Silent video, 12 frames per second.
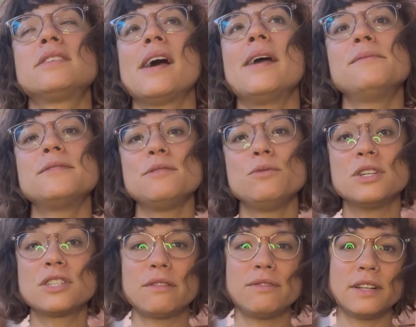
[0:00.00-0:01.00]
times in
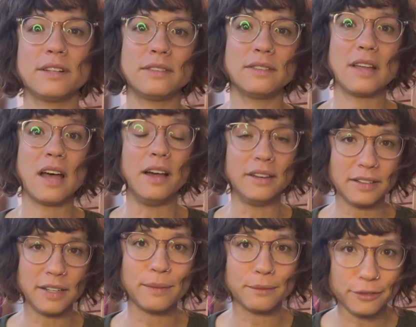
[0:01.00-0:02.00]
which I feel
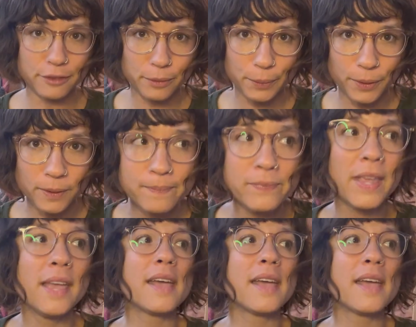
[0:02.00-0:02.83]
uncomfortable